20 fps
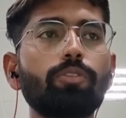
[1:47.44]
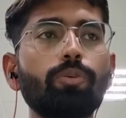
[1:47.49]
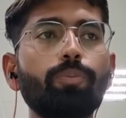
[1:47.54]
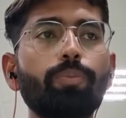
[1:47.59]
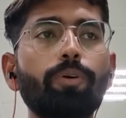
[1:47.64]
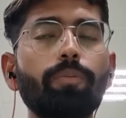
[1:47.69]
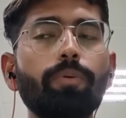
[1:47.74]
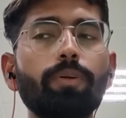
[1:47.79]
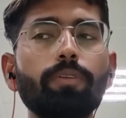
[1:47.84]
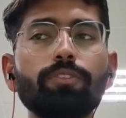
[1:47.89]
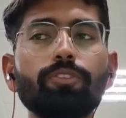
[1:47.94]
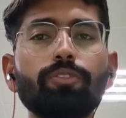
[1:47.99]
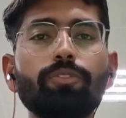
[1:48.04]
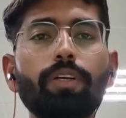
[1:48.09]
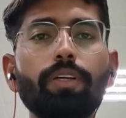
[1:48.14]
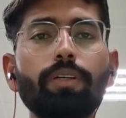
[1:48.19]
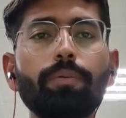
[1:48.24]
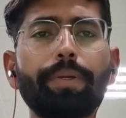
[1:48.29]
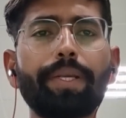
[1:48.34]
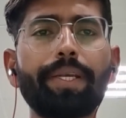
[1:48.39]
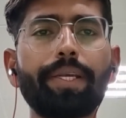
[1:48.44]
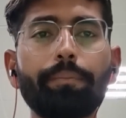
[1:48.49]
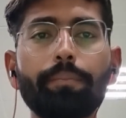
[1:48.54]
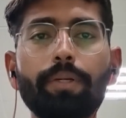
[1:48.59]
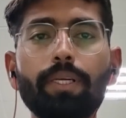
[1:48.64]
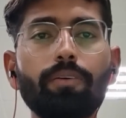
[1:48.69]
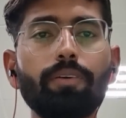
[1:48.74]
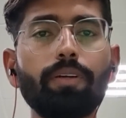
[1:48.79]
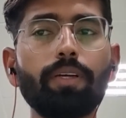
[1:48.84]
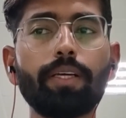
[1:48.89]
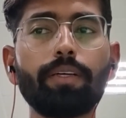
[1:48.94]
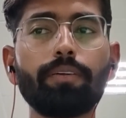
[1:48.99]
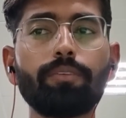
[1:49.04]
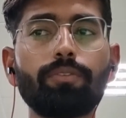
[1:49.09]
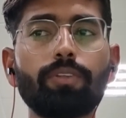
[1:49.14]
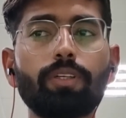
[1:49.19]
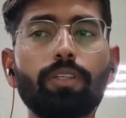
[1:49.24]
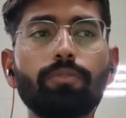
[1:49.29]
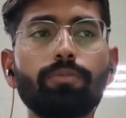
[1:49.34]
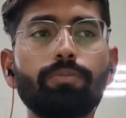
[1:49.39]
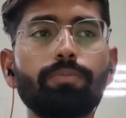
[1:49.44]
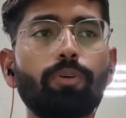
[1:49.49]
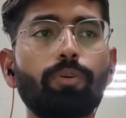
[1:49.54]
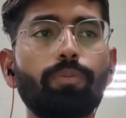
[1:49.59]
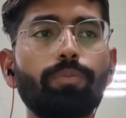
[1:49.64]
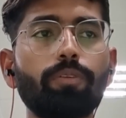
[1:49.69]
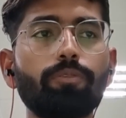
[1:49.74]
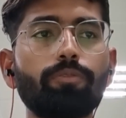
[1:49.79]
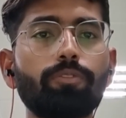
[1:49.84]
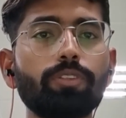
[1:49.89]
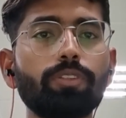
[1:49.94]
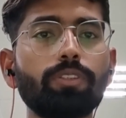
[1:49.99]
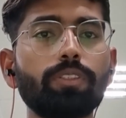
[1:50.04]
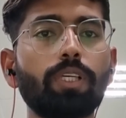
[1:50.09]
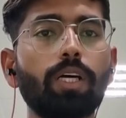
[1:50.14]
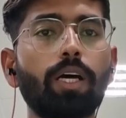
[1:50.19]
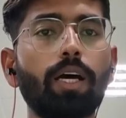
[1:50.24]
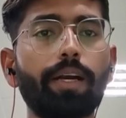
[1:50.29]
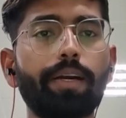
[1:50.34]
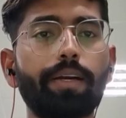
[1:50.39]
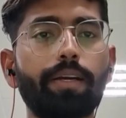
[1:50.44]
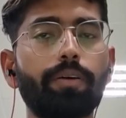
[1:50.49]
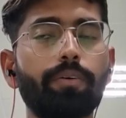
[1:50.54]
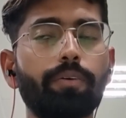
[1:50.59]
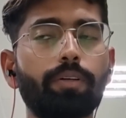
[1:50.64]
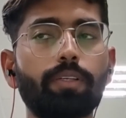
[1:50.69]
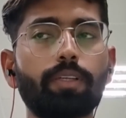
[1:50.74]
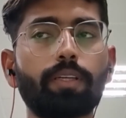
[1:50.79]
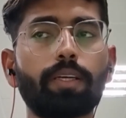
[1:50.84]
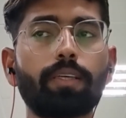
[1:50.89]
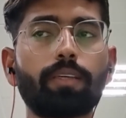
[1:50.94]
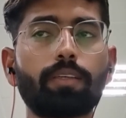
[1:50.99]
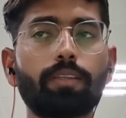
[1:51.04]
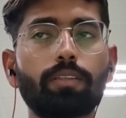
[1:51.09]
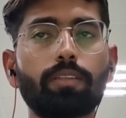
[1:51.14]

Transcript: Two problems were medium level and one problem was hard level. Like.